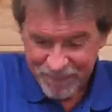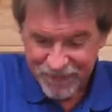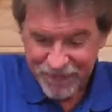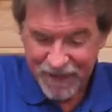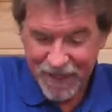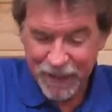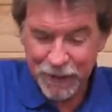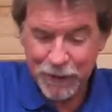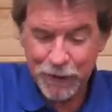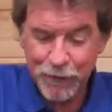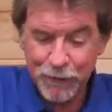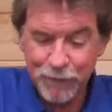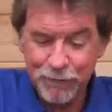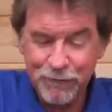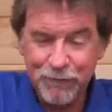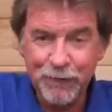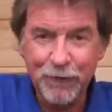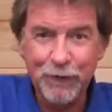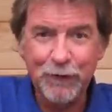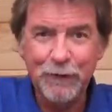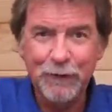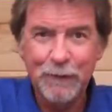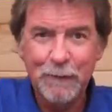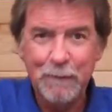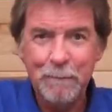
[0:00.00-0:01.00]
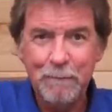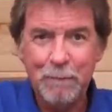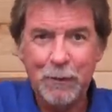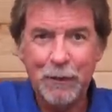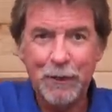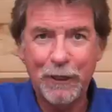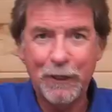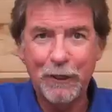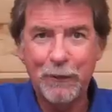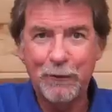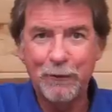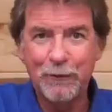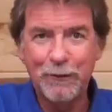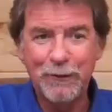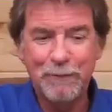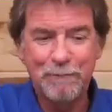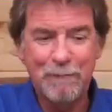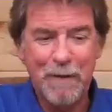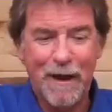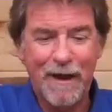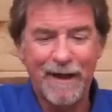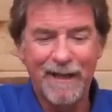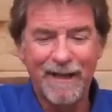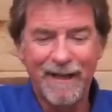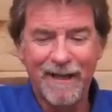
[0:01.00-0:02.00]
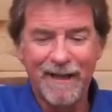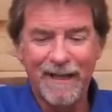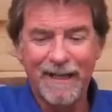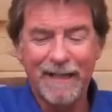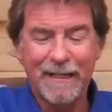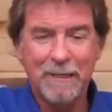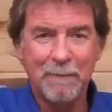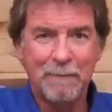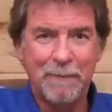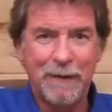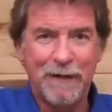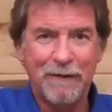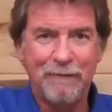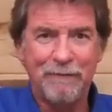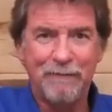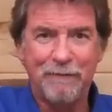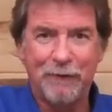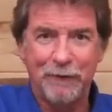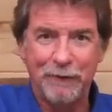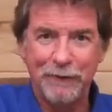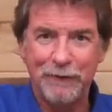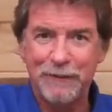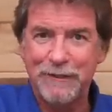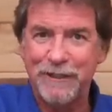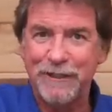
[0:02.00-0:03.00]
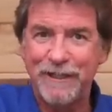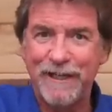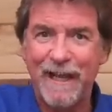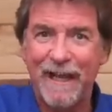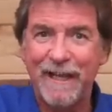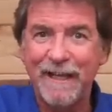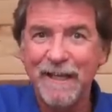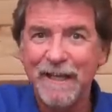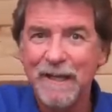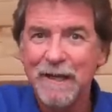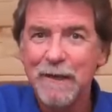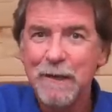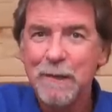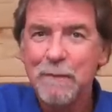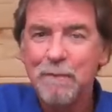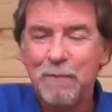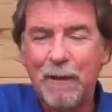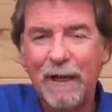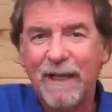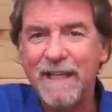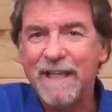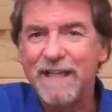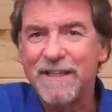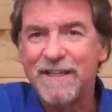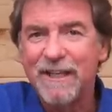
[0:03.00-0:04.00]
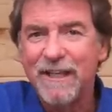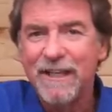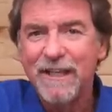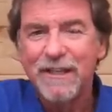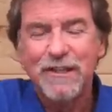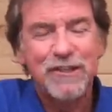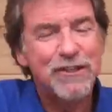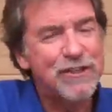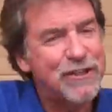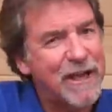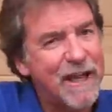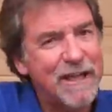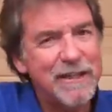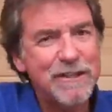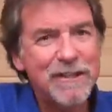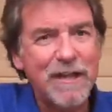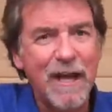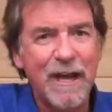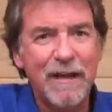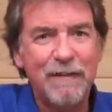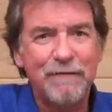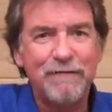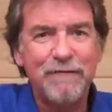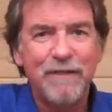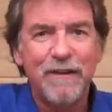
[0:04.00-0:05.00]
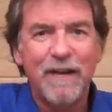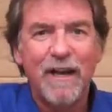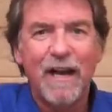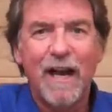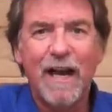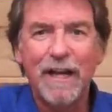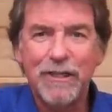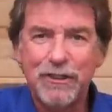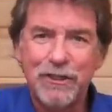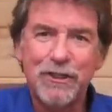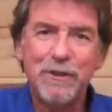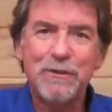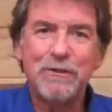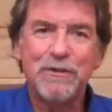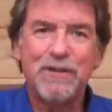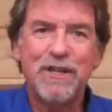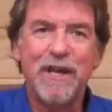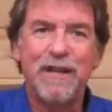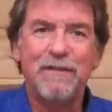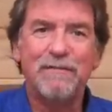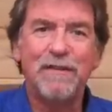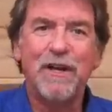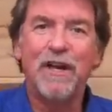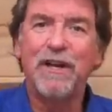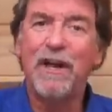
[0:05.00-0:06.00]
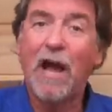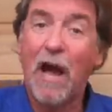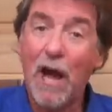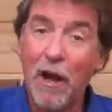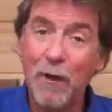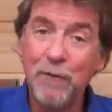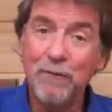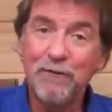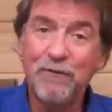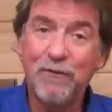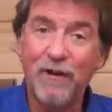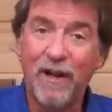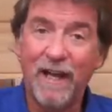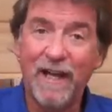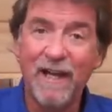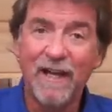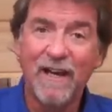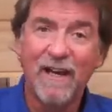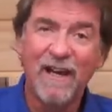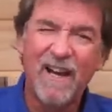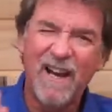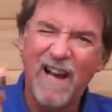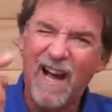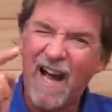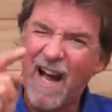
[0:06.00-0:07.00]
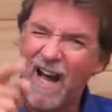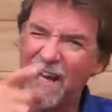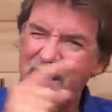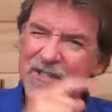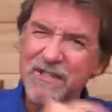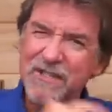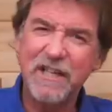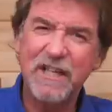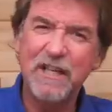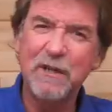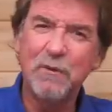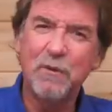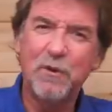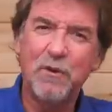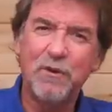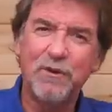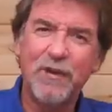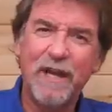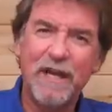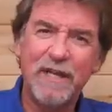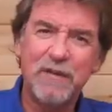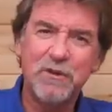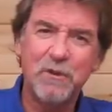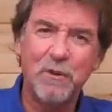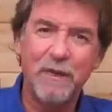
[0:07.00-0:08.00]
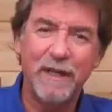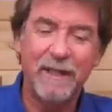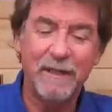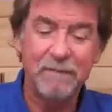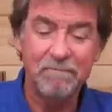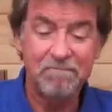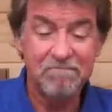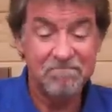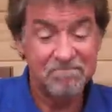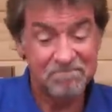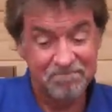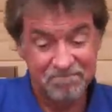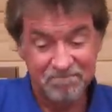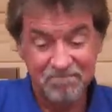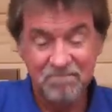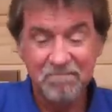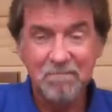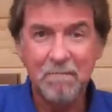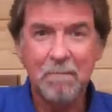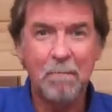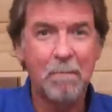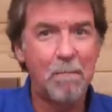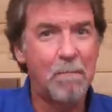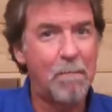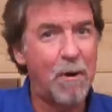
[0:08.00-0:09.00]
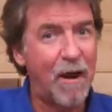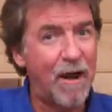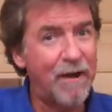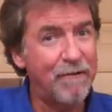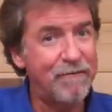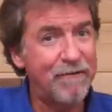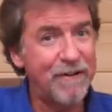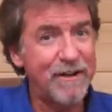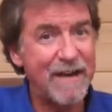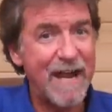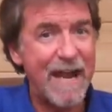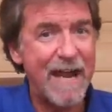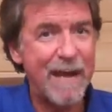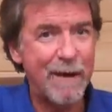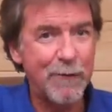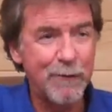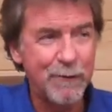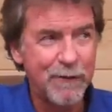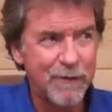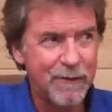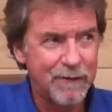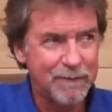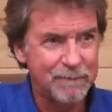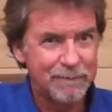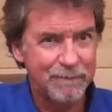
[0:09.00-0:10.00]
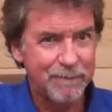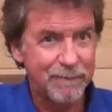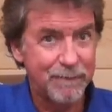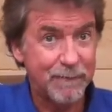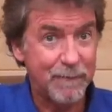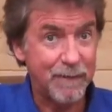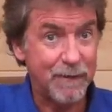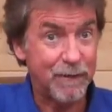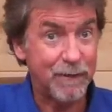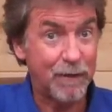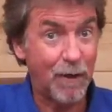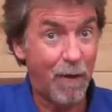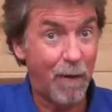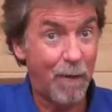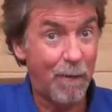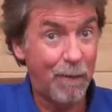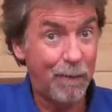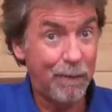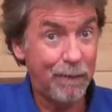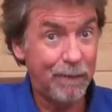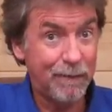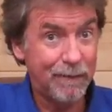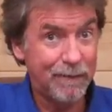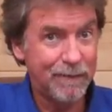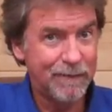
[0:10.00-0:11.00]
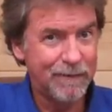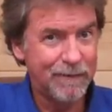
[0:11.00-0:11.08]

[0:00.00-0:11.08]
Thank you for putting up with my little bit of fun today. Please stay safe and shoot safe, and hopefully I'll you all next week. Bye for now, y'all.